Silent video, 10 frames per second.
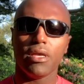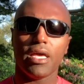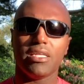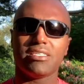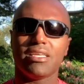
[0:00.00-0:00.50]

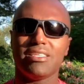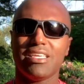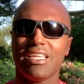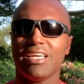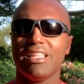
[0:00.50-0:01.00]
and is
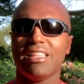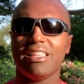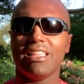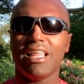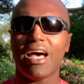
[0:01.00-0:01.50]
sending a
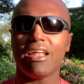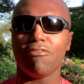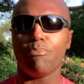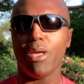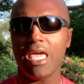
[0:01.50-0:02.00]
lot
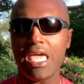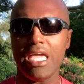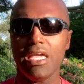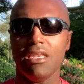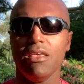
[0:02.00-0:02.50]
of
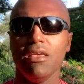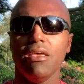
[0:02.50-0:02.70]
pain